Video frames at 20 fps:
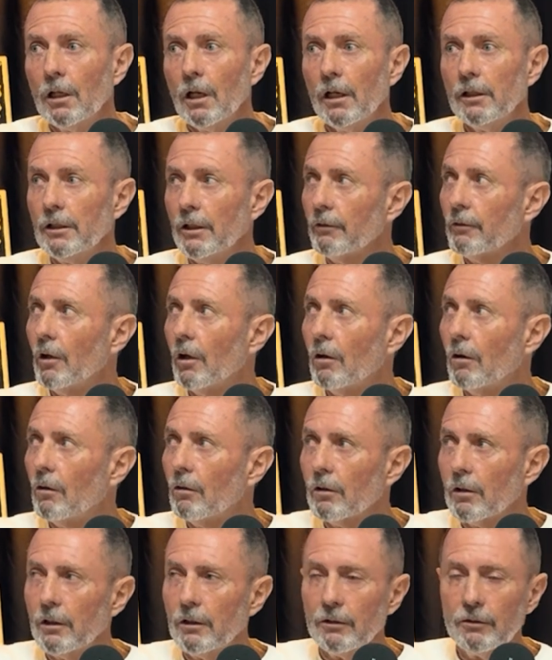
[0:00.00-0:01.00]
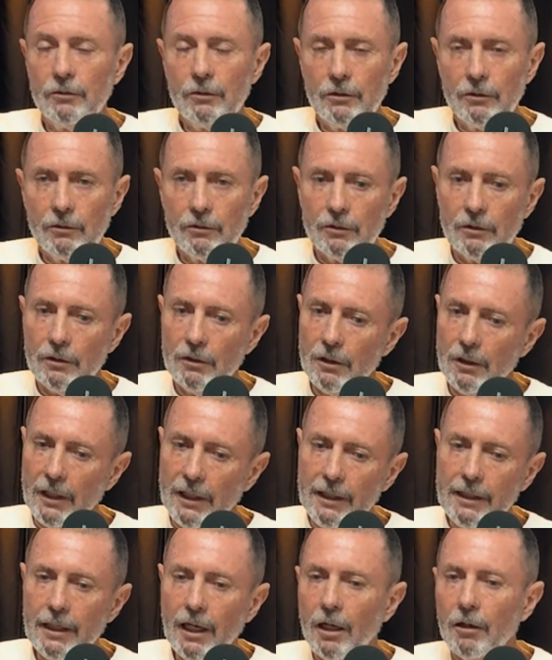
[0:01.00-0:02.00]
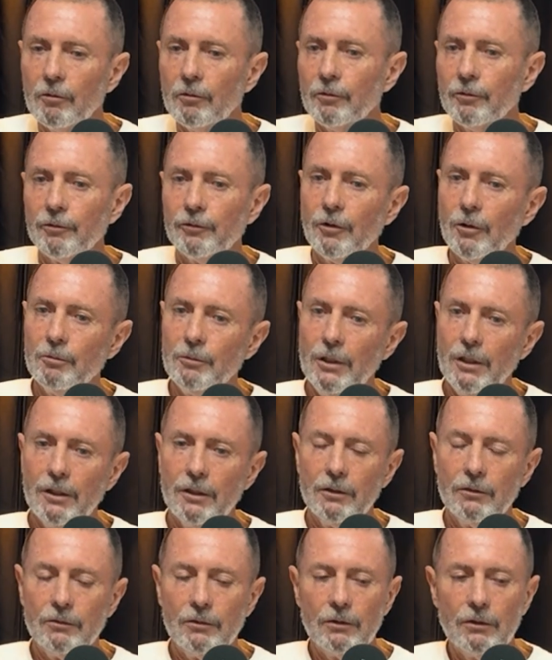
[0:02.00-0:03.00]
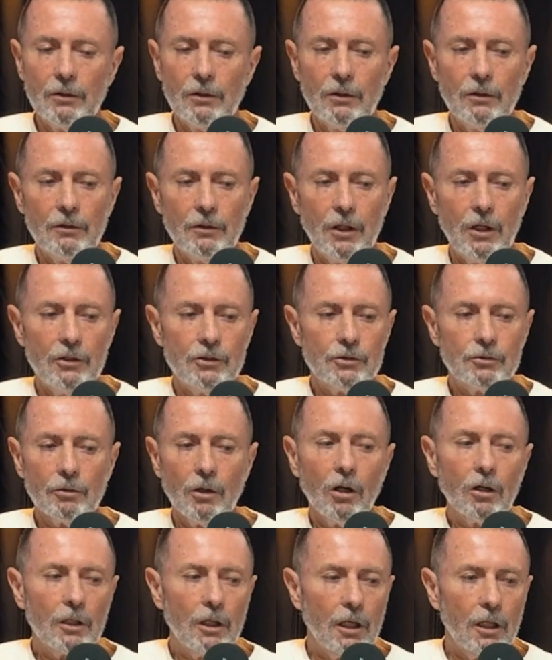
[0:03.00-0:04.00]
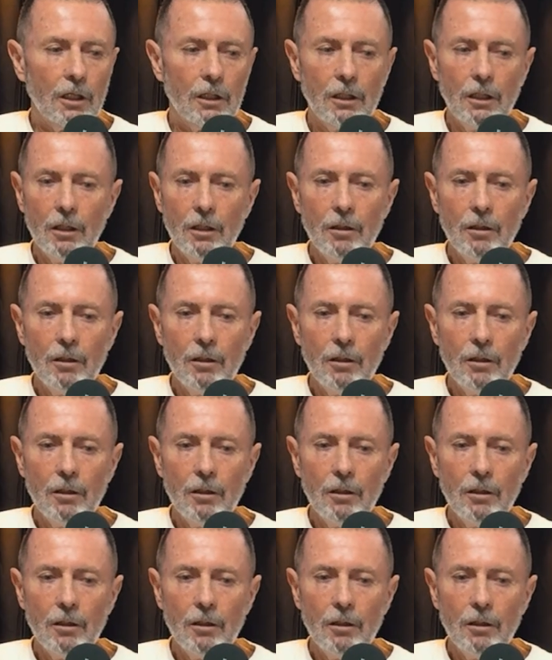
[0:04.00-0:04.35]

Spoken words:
And you've got all the lead up from your nose rocker,